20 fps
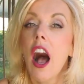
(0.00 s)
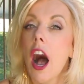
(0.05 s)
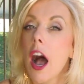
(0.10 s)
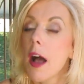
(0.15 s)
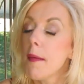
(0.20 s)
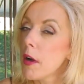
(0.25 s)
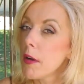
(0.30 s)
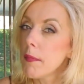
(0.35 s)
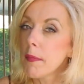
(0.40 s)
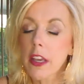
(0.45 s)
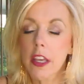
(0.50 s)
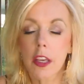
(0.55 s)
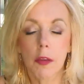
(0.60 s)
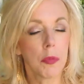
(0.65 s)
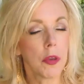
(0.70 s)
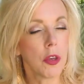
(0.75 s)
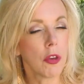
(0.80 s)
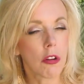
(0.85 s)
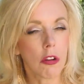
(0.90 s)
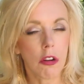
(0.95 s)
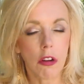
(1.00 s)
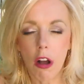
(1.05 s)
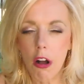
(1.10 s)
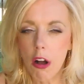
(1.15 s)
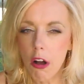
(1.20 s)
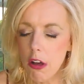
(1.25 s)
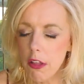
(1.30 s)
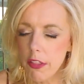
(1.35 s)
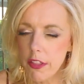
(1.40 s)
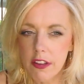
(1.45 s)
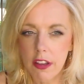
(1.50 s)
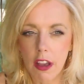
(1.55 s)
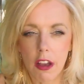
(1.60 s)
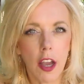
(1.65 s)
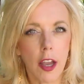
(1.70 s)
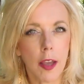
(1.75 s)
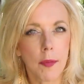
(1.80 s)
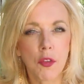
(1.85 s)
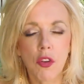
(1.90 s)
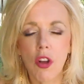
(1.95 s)
I'm on my computer all the
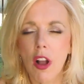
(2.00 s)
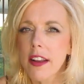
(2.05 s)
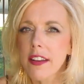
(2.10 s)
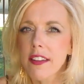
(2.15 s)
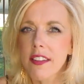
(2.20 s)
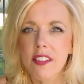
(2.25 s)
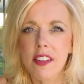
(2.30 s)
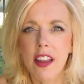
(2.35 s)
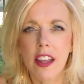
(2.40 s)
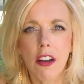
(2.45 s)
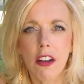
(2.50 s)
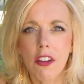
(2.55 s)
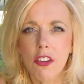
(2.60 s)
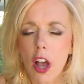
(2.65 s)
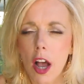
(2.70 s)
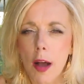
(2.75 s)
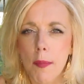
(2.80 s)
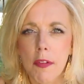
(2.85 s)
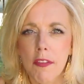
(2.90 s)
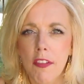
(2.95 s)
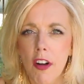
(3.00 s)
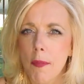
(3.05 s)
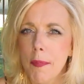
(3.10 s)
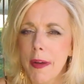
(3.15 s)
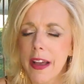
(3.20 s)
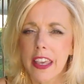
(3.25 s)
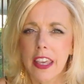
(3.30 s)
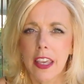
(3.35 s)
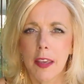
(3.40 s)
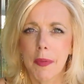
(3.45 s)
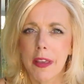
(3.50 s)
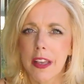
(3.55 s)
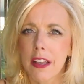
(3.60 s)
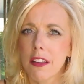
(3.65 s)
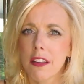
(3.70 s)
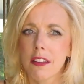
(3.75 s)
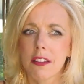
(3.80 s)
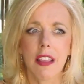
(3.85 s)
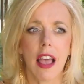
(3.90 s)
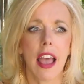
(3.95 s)
time trying to stay on top of all my
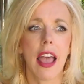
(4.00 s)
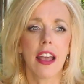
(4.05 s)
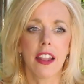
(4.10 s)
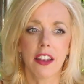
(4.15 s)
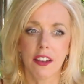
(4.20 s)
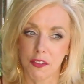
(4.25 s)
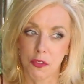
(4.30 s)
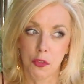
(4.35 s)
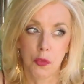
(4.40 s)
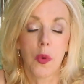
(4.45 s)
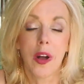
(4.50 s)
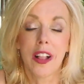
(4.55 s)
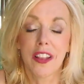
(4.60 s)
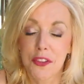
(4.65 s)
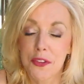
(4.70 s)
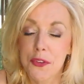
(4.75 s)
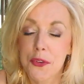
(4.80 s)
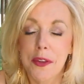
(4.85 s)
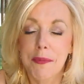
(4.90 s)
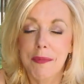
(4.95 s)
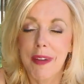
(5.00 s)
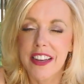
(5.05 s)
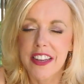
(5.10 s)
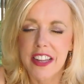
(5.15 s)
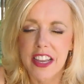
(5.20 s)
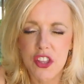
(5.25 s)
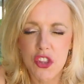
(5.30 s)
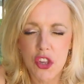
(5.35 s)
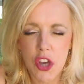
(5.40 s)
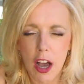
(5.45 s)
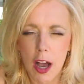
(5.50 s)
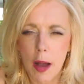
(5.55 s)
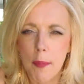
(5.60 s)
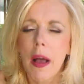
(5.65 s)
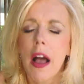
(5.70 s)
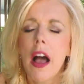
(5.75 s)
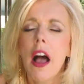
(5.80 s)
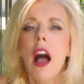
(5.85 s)
emails, and as well as doing my day job.